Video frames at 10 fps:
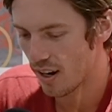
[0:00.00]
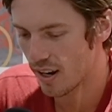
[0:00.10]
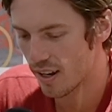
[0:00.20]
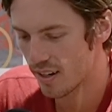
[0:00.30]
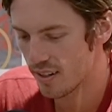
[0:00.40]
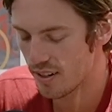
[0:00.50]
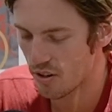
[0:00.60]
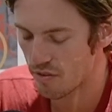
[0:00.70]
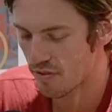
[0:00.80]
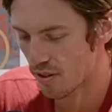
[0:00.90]
And you
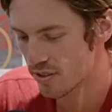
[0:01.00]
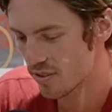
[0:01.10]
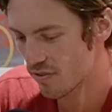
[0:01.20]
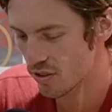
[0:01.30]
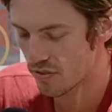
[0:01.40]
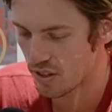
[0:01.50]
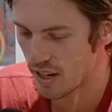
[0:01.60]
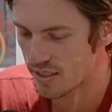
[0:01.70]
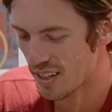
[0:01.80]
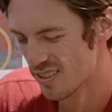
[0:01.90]
know, at first first few
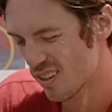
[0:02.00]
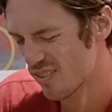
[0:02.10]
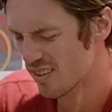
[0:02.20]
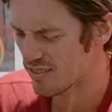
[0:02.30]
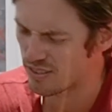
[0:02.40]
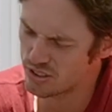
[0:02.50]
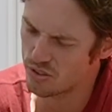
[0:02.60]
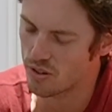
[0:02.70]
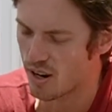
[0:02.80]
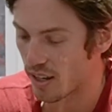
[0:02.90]
days, I was like, well, what's
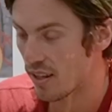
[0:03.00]
going on?